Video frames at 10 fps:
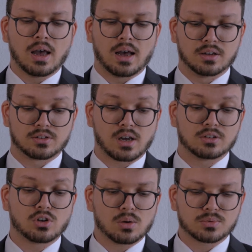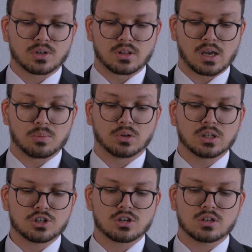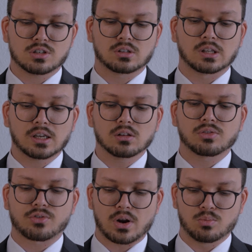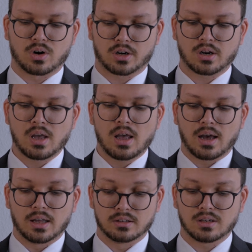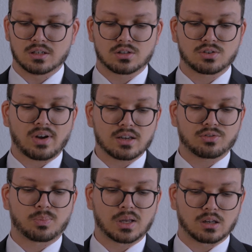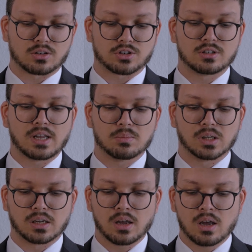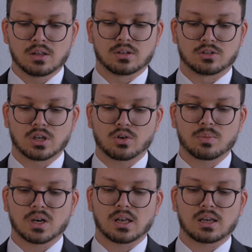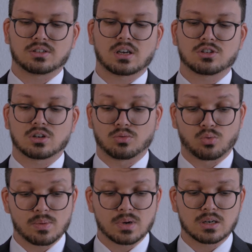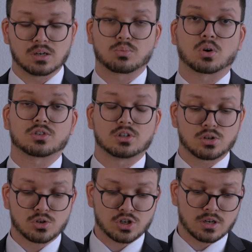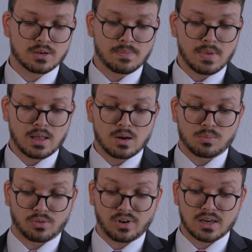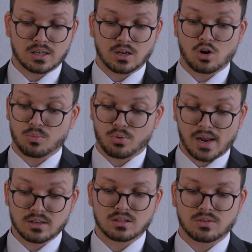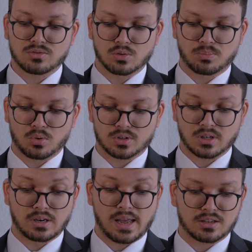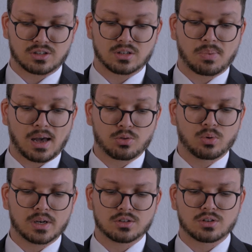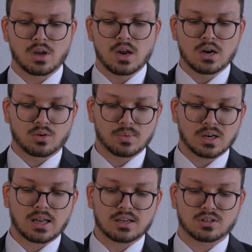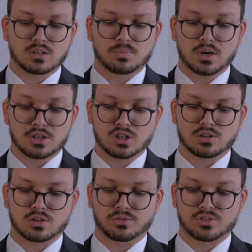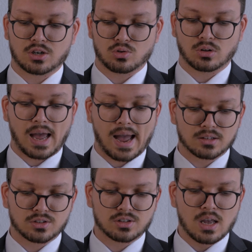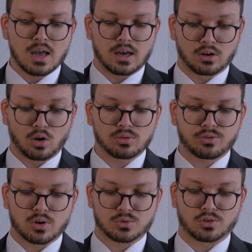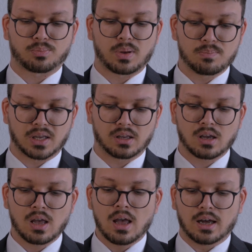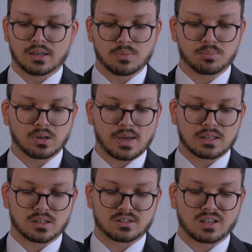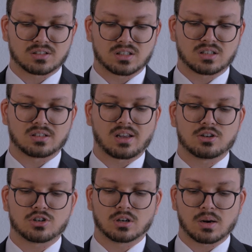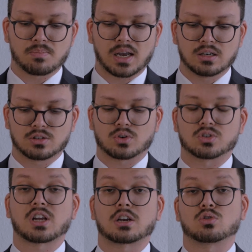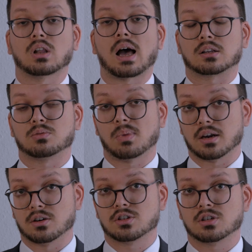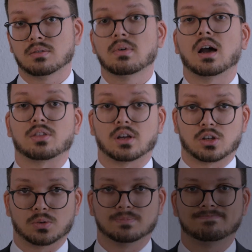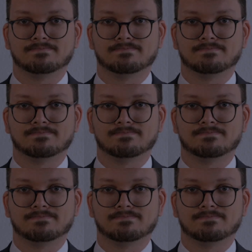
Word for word: and adopt the abolitionist legal framework and its five pillars, namely the decriminalization of women in prostitution, providing comprehensive support and exit pathways, criminalizing the purchase of sexual acts and all forms of pimping, and implementing sensitization campaigns for sexual act buyers. I thank you.